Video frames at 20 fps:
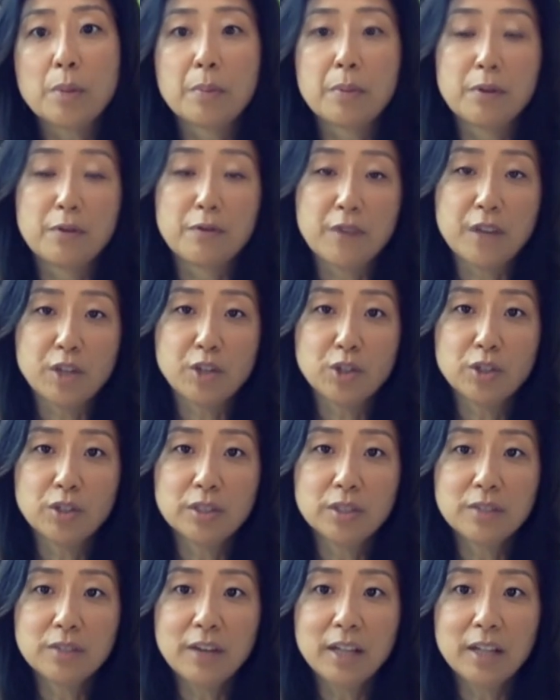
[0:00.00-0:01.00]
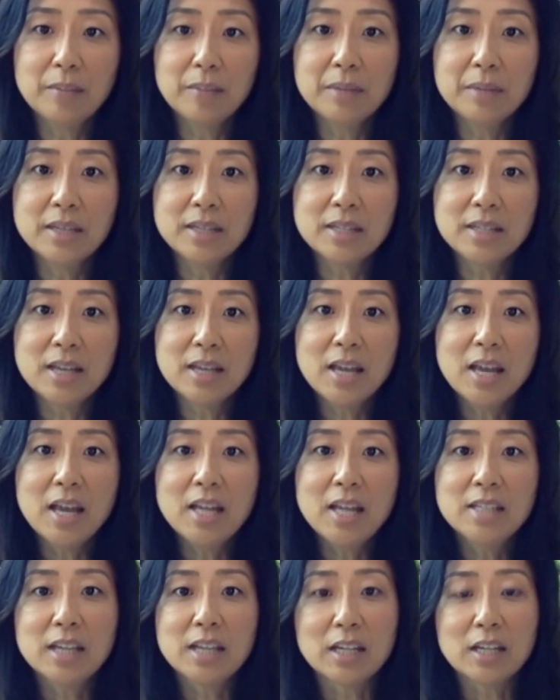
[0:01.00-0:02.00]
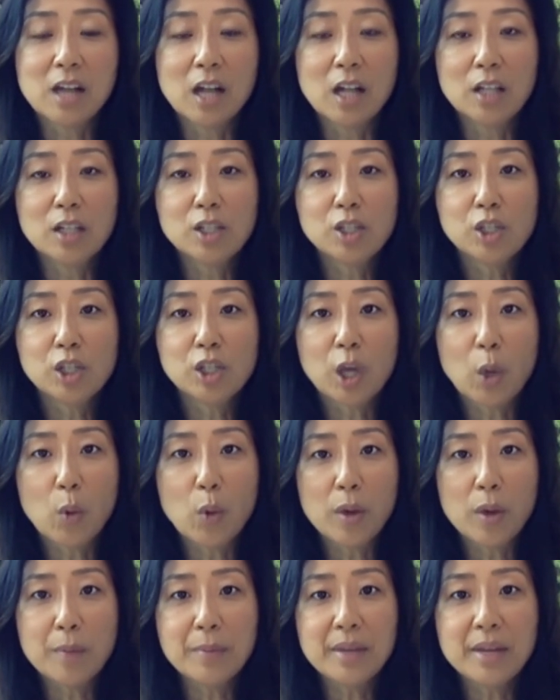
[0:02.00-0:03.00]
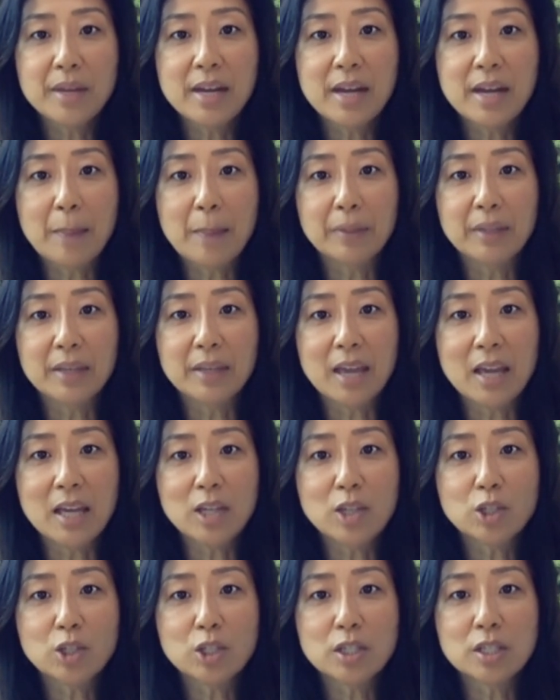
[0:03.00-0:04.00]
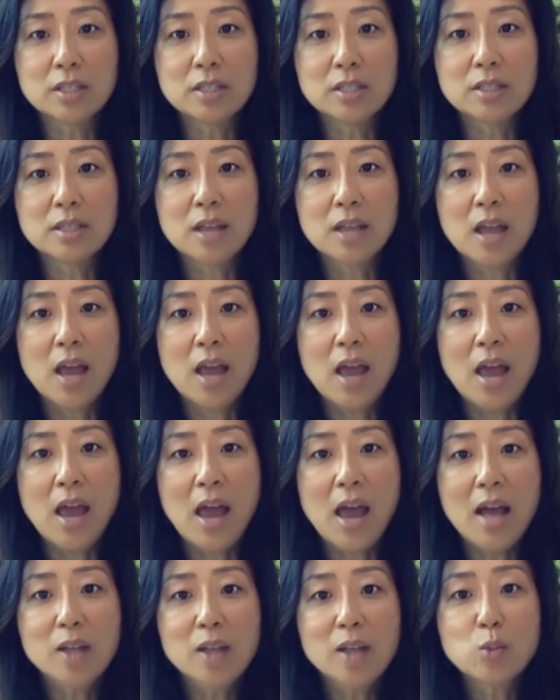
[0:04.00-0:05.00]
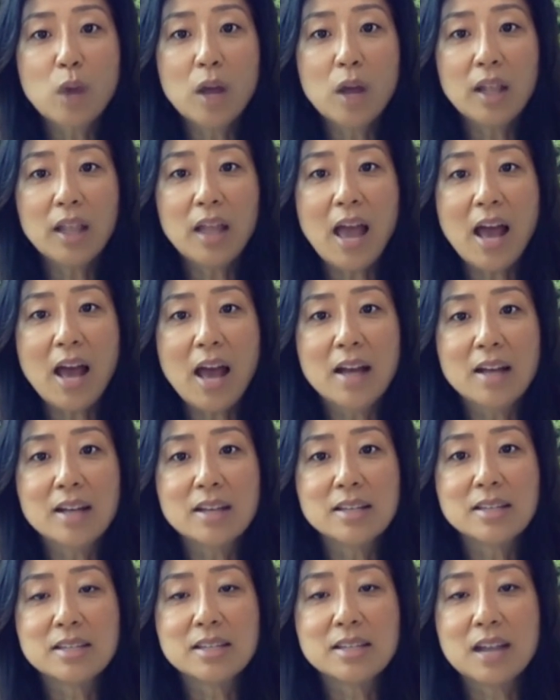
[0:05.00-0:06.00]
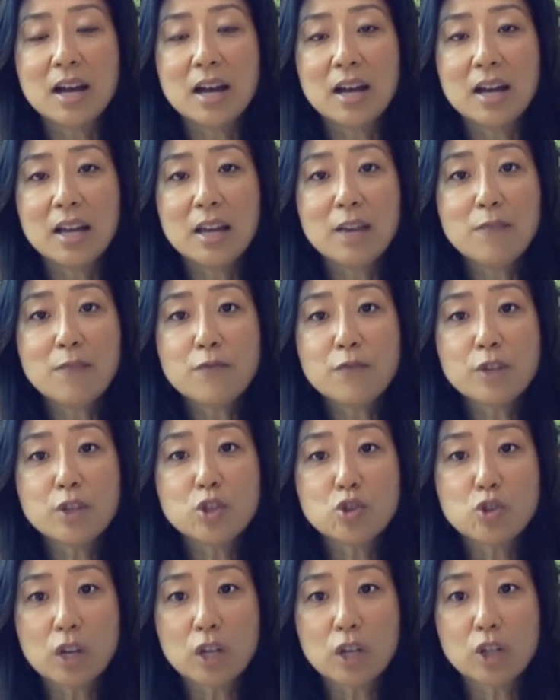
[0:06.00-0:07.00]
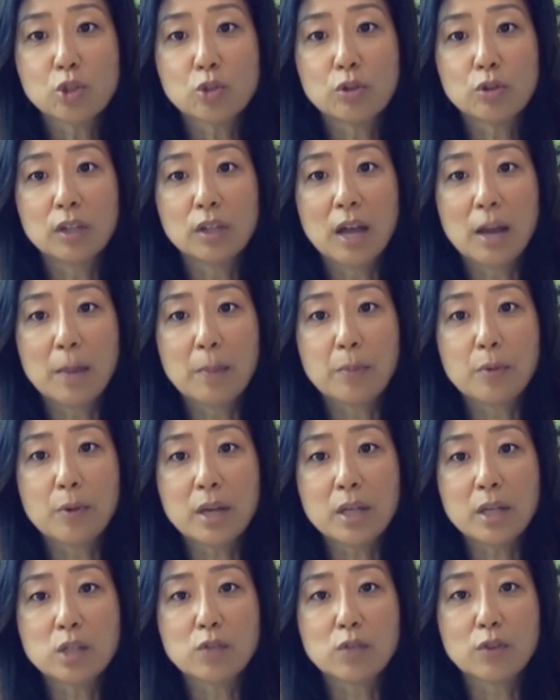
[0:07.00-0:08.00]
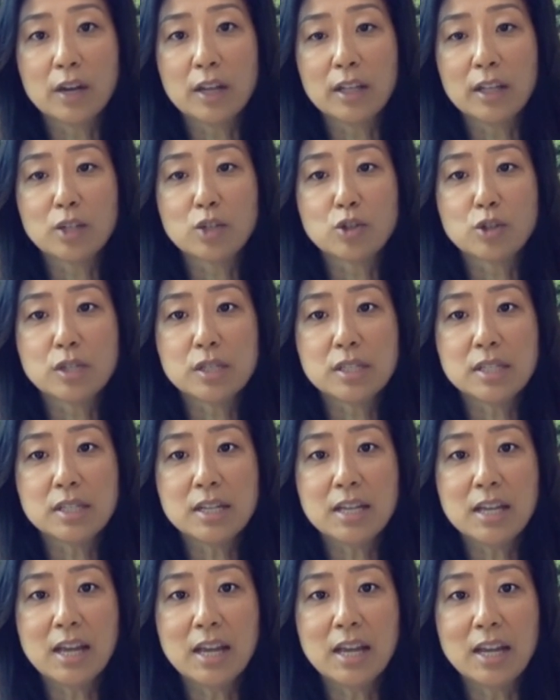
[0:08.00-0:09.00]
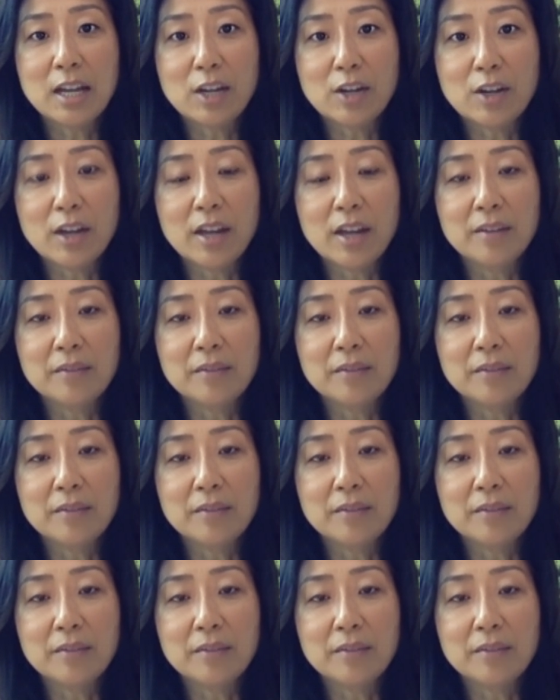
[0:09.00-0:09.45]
professional development, technology equipment and applications, as well as infrastructural upgrades for electricity and internet.